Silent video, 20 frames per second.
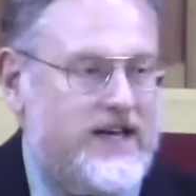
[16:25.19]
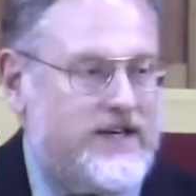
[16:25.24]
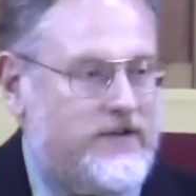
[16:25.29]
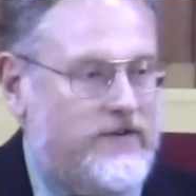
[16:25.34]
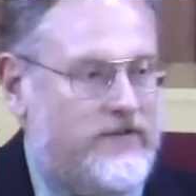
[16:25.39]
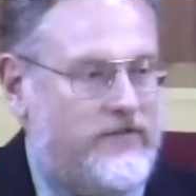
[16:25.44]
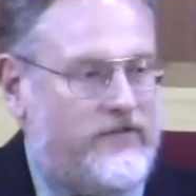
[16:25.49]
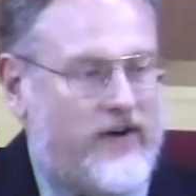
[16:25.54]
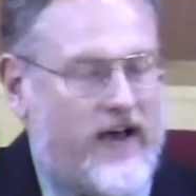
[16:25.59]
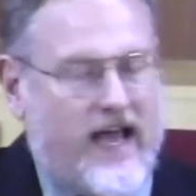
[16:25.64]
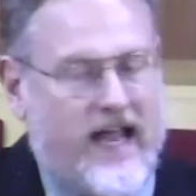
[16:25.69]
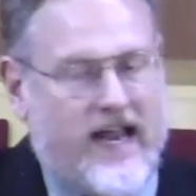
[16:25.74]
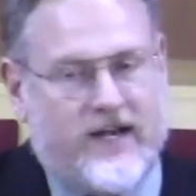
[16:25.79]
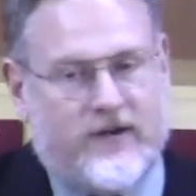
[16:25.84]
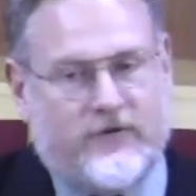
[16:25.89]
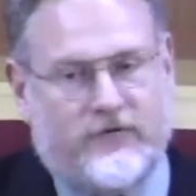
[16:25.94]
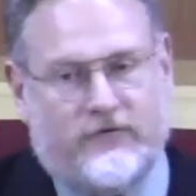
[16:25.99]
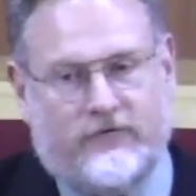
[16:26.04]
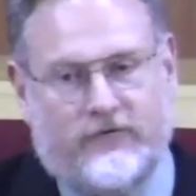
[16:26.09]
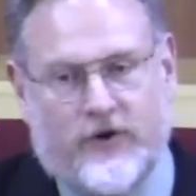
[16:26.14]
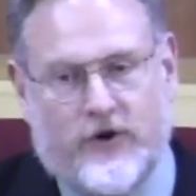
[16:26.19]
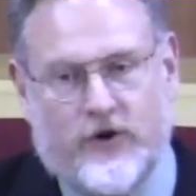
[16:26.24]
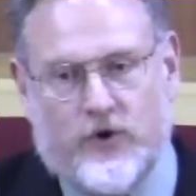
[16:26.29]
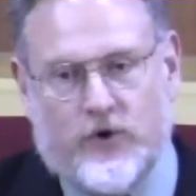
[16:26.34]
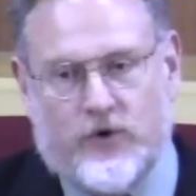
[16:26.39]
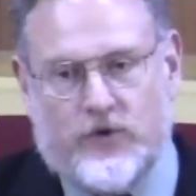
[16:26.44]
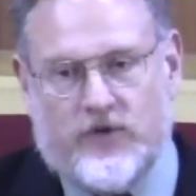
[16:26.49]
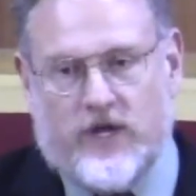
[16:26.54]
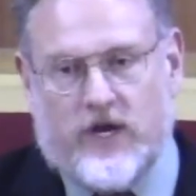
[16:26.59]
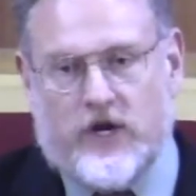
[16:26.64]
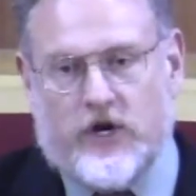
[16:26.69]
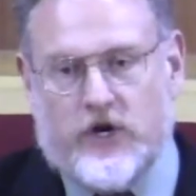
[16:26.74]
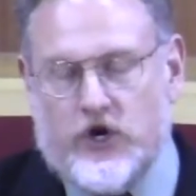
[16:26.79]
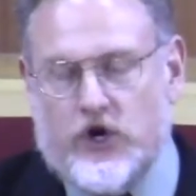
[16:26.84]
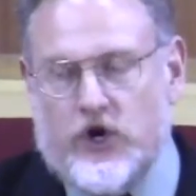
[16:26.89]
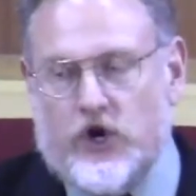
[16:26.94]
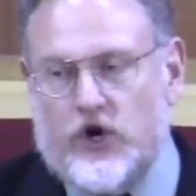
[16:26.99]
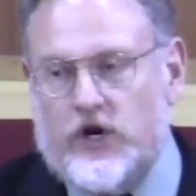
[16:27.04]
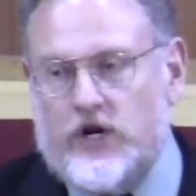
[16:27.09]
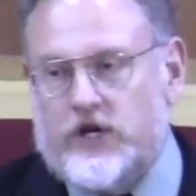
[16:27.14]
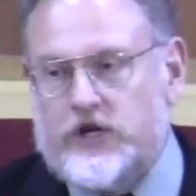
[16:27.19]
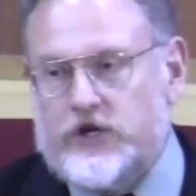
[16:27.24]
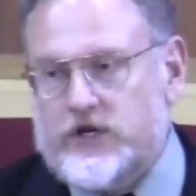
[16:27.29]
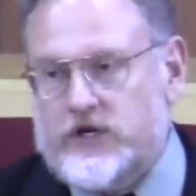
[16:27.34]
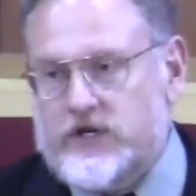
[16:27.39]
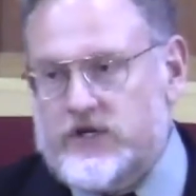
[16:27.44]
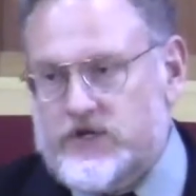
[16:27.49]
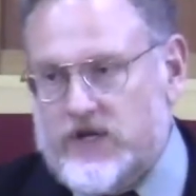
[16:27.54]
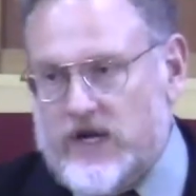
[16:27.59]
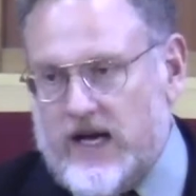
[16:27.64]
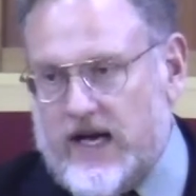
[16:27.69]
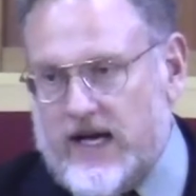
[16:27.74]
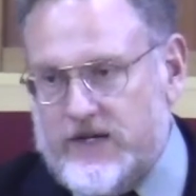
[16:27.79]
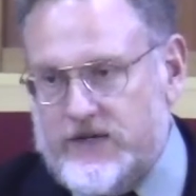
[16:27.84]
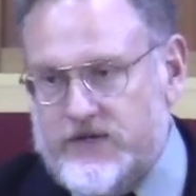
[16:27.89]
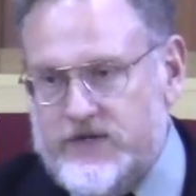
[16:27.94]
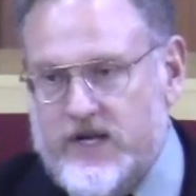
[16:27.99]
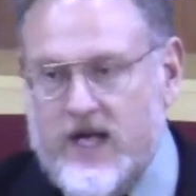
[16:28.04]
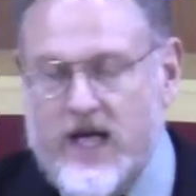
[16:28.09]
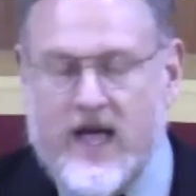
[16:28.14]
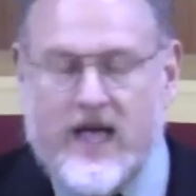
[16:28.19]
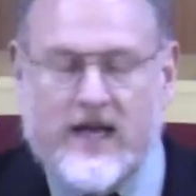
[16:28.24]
to find food that nourishes us,